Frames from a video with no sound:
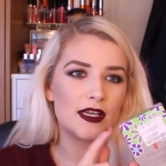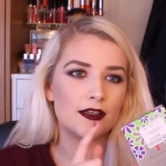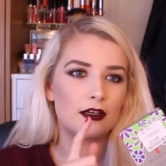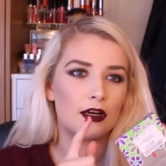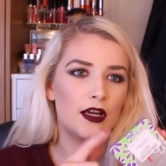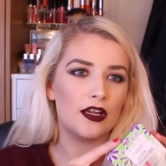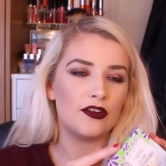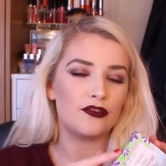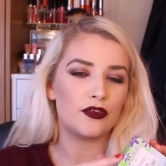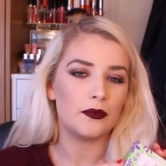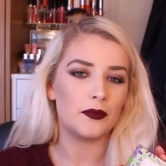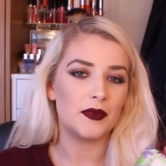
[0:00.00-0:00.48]
I
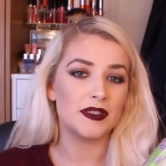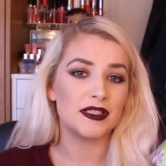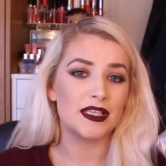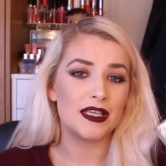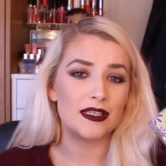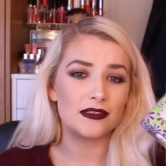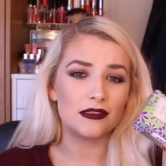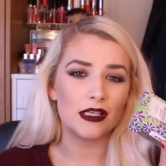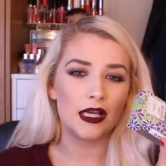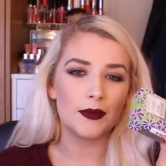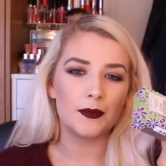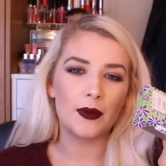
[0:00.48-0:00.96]
got it from the
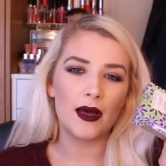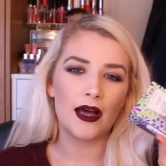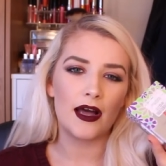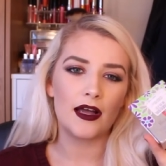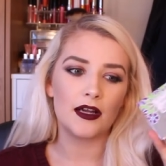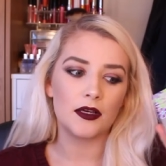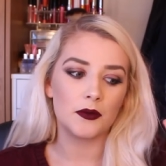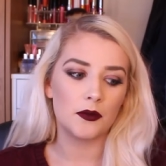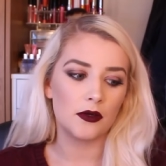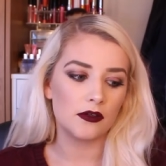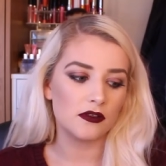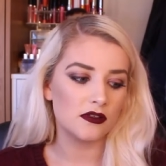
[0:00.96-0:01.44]
Teesside
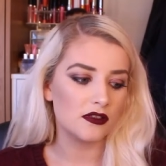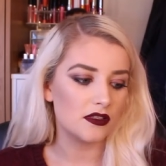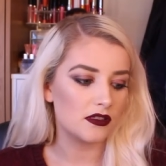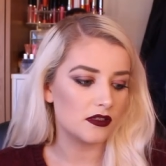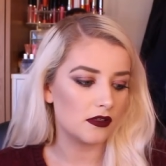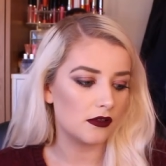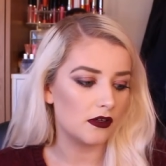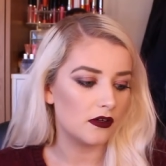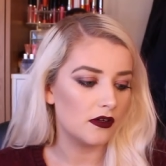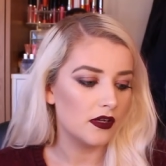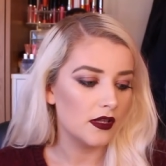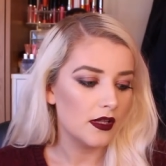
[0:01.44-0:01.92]
Park one,
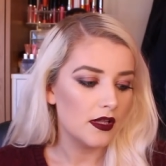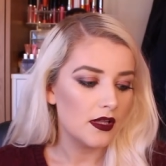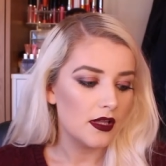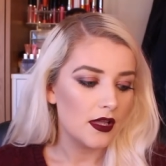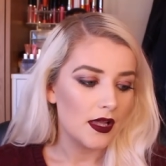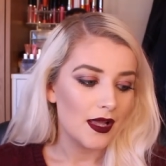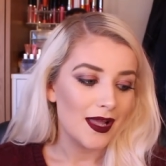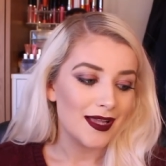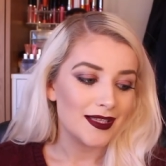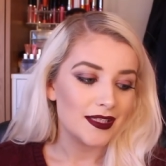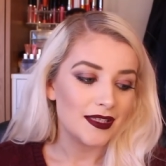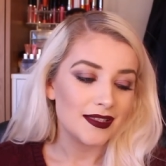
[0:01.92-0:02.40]
so
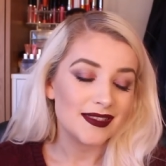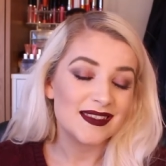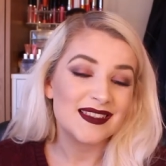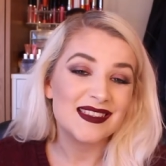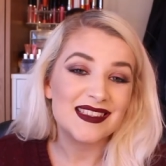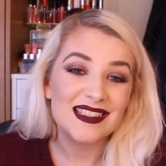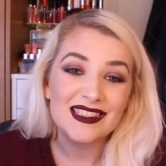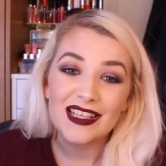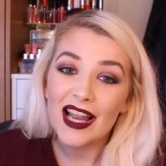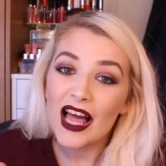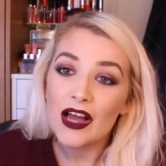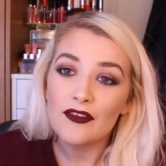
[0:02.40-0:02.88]

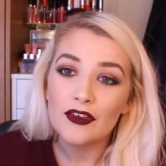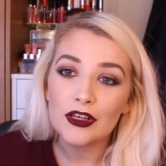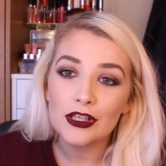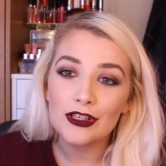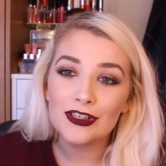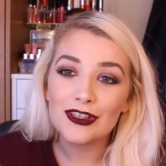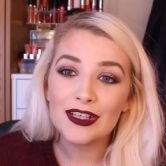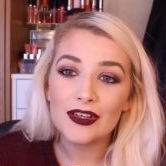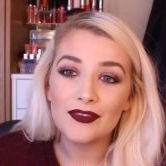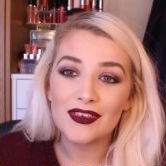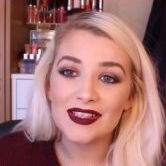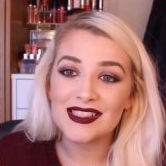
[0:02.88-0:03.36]
still have a
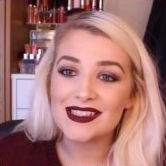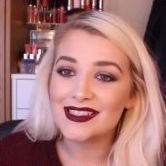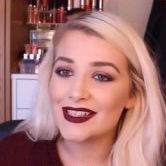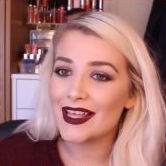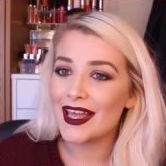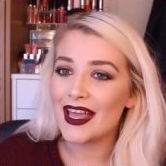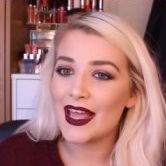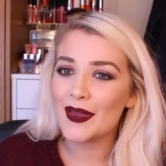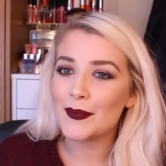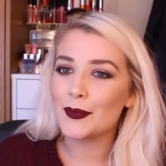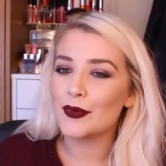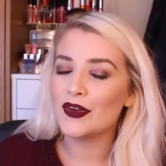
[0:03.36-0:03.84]
look if it's
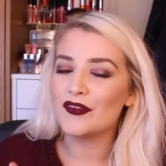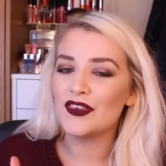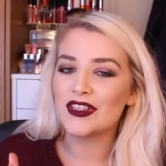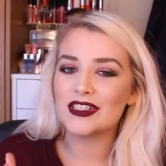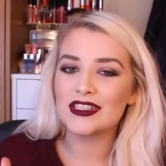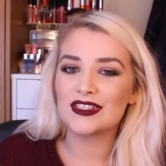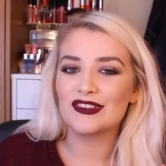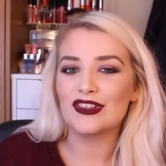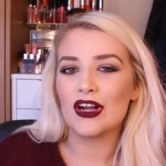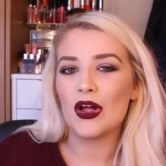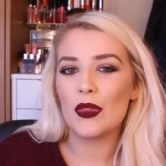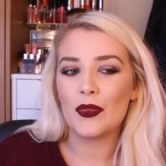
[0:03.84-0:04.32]
there, but if
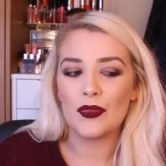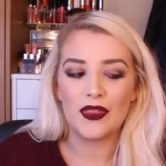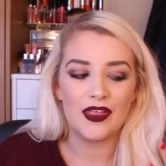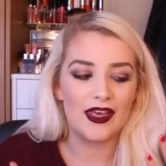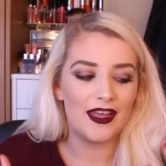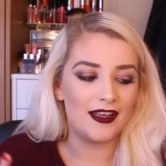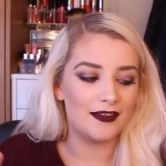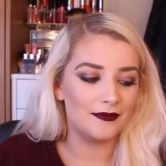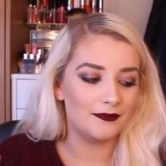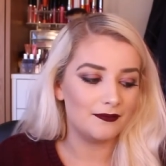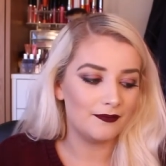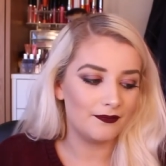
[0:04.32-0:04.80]
it's not,
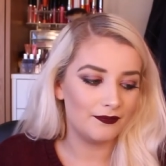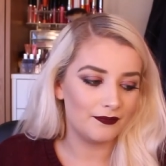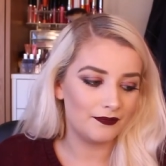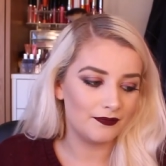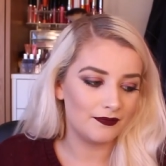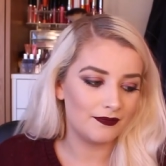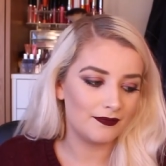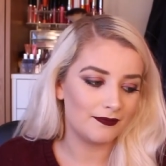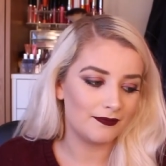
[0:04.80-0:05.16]
then